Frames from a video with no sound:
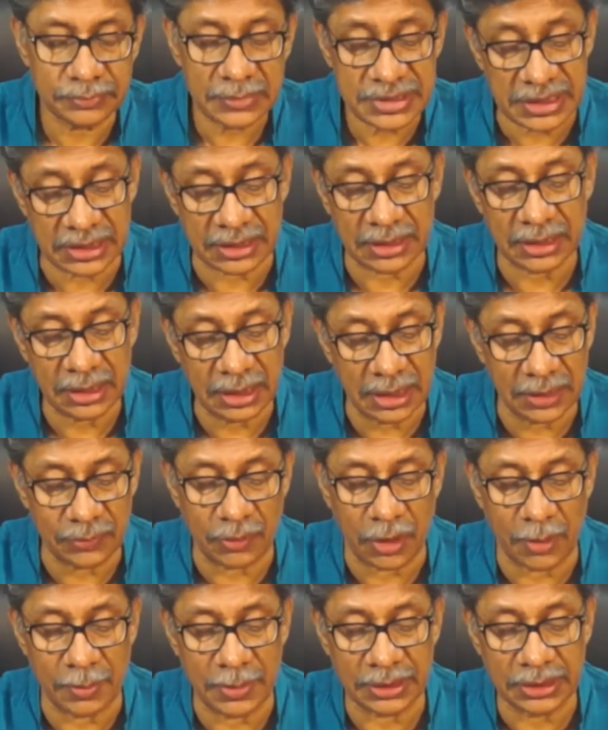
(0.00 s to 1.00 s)
checking
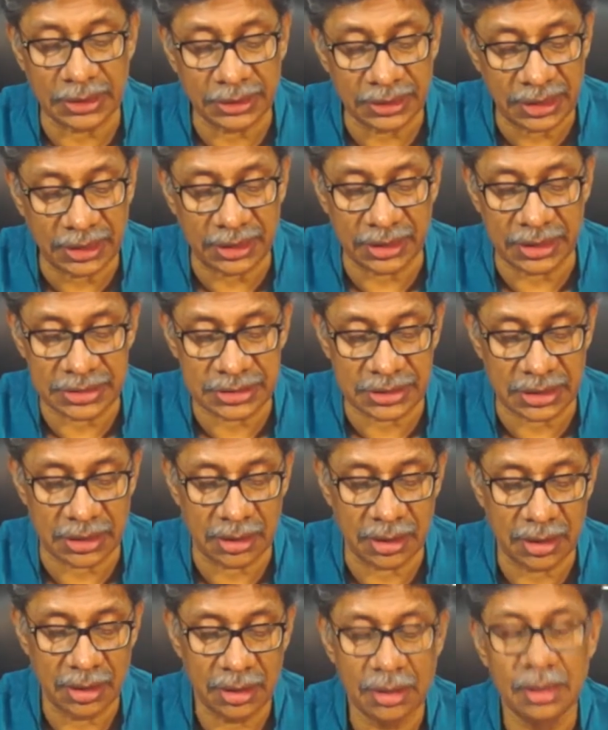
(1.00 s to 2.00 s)
environmental
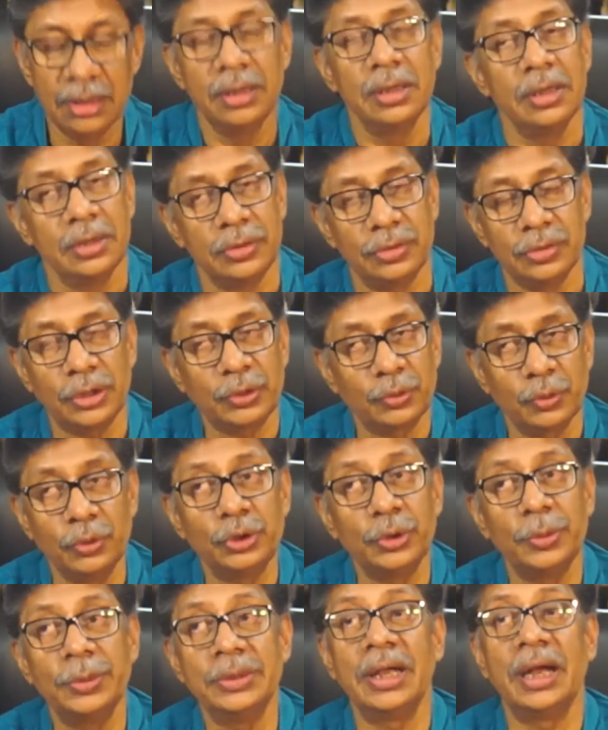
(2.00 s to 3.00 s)
degradation. Not
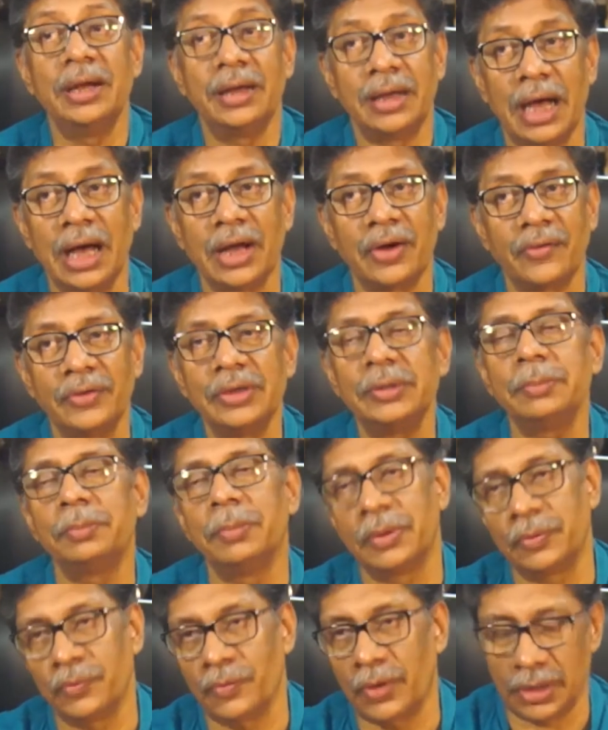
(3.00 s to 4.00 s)
going to be the entire of it,
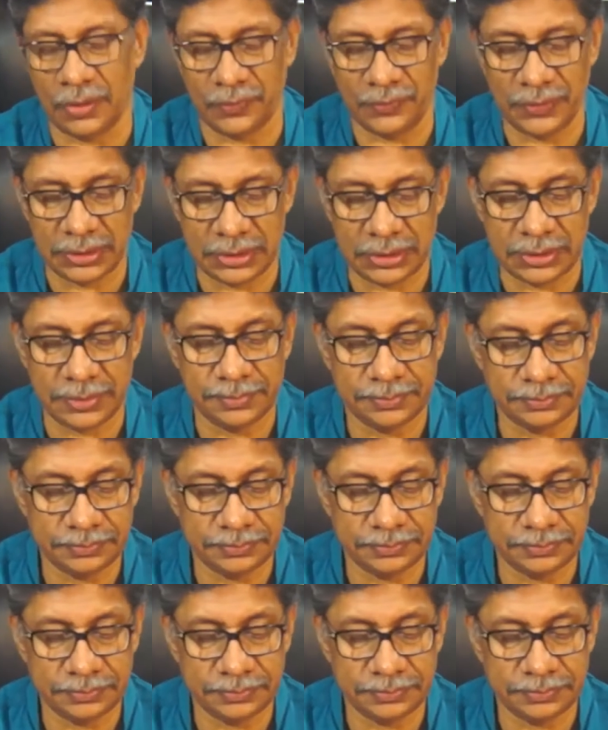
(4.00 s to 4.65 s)
but one of it.